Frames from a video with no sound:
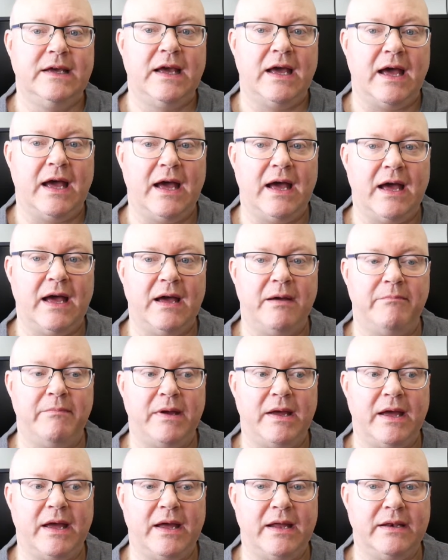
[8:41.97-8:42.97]

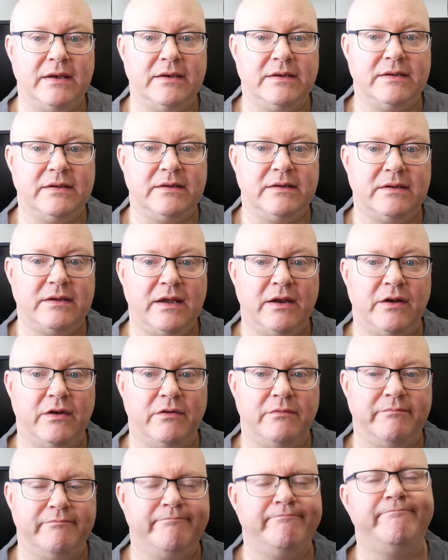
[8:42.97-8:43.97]
And you
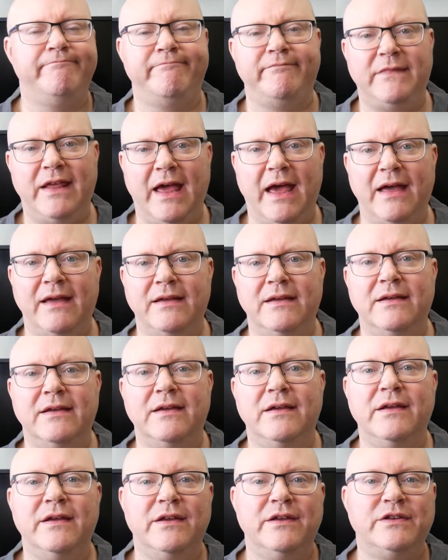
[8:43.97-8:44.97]
know, yeah,
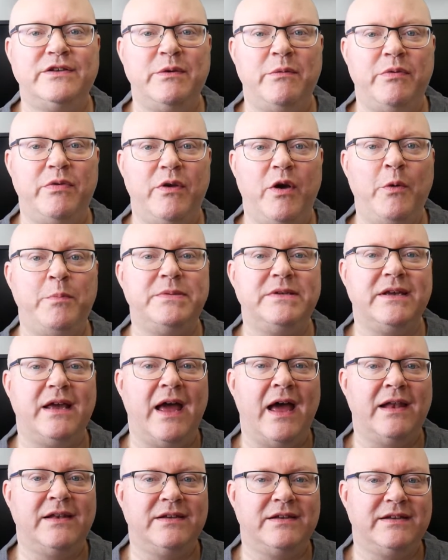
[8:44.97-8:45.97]
some ups
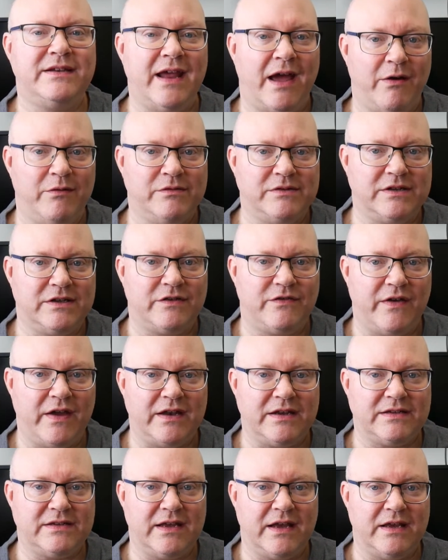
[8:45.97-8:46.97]
and downs is fair
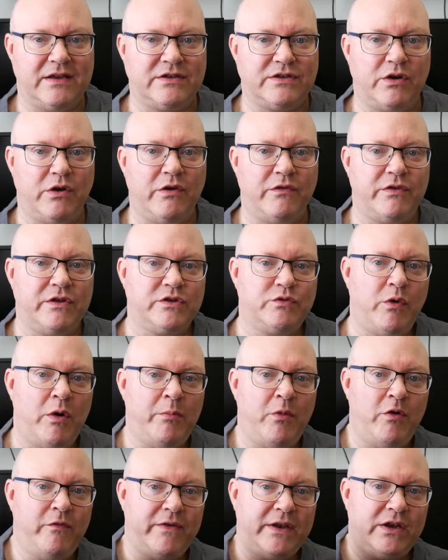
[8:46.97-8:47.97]
to say. So there's one
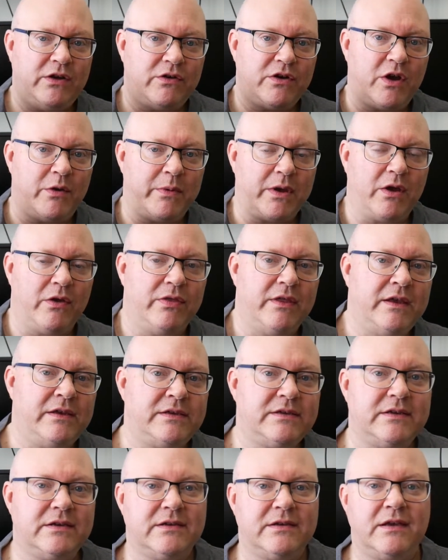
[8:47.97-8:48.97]
more video coming on
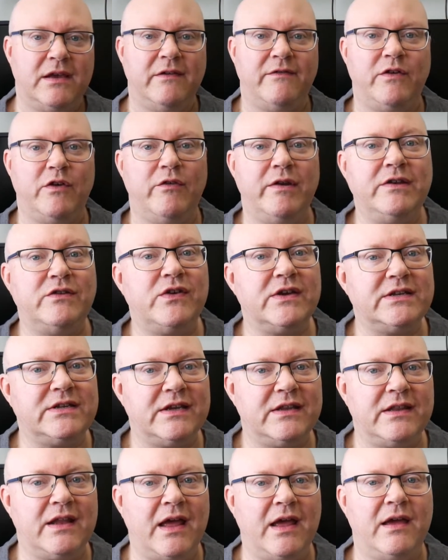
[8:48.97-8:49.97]
this. If you're interested
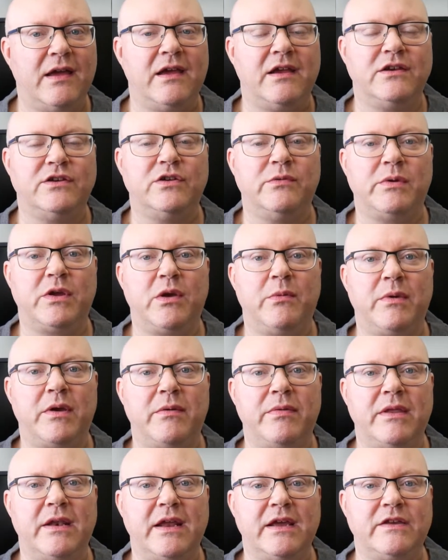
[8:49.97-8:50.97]
in that, it should be coming
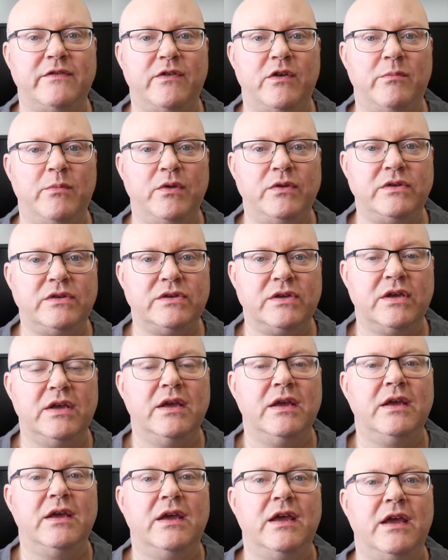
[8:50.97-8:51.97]
in the next few months.
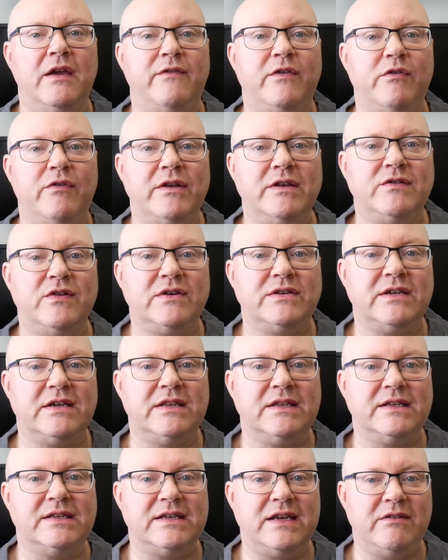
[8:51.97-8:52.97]
If you're interested
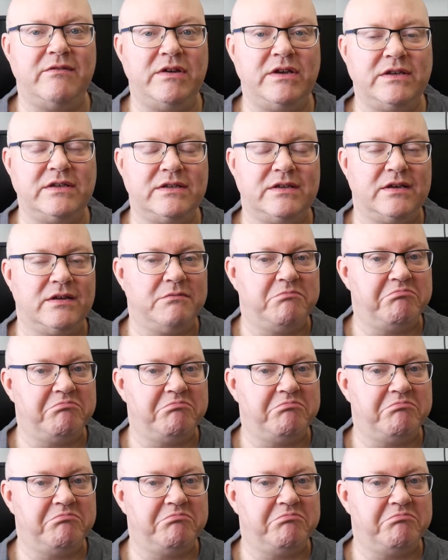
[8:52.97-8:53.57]
in the series,